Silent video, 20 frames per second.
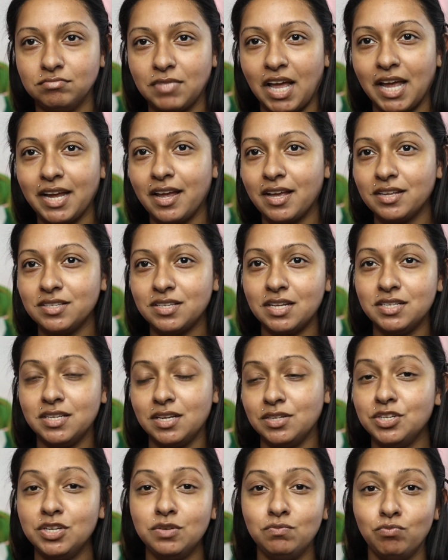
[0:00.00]
guess a
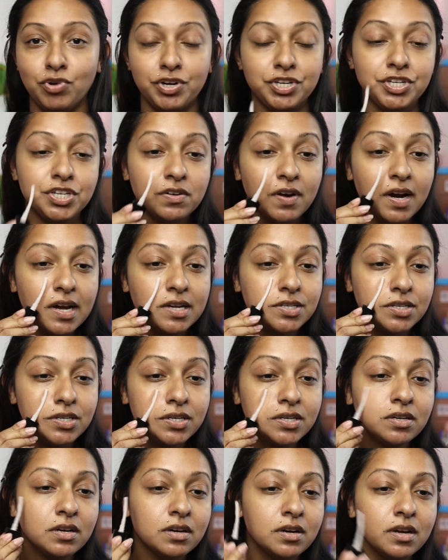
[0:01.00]
tinted
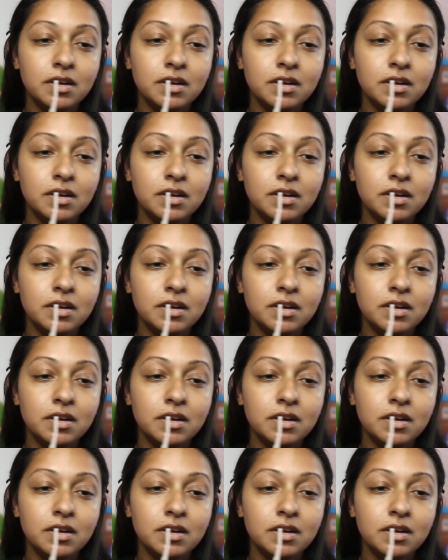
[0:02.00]
moisturizer